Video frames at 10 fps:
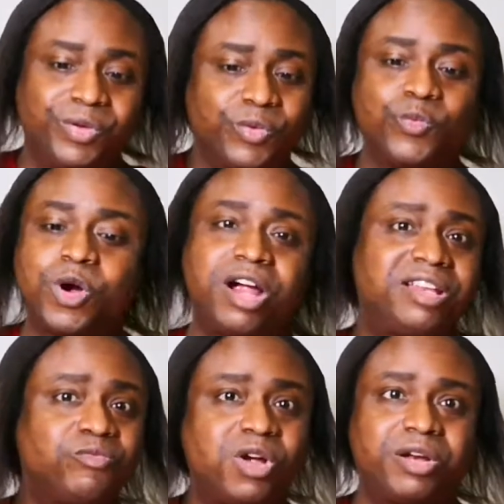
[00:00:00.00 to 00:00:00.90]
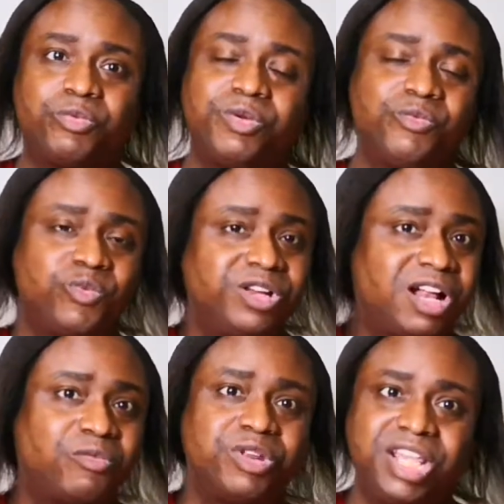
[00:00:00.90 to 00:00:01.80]
where do we, you
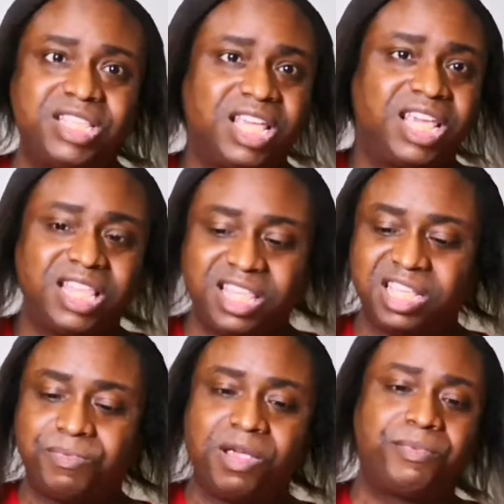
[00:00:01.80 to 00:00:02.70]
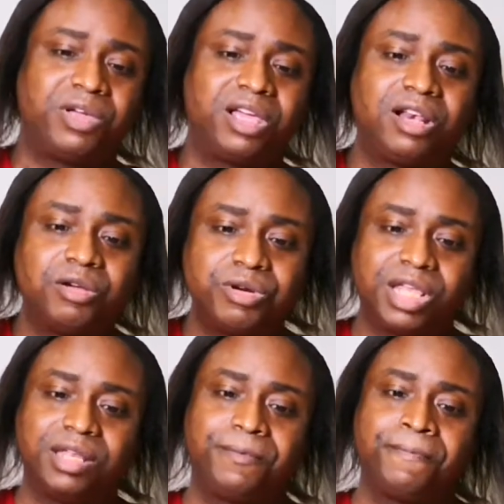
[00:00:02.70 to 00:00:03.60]
know, we need to get these people
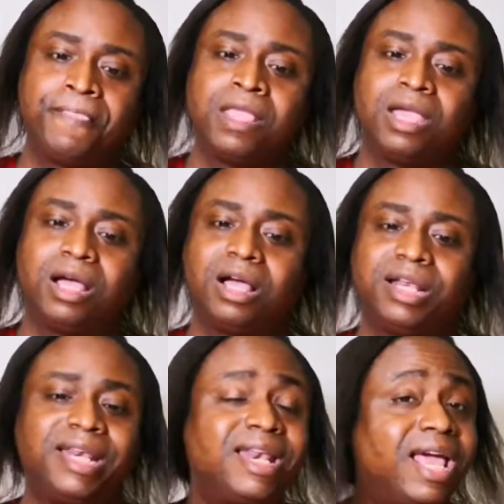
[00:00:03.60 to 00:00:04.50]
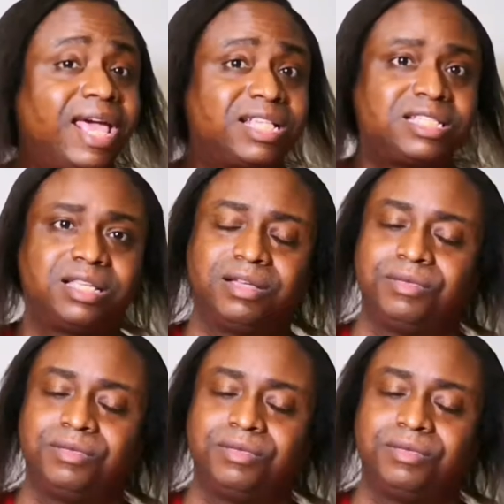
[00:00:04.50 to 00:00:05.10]
included. Next,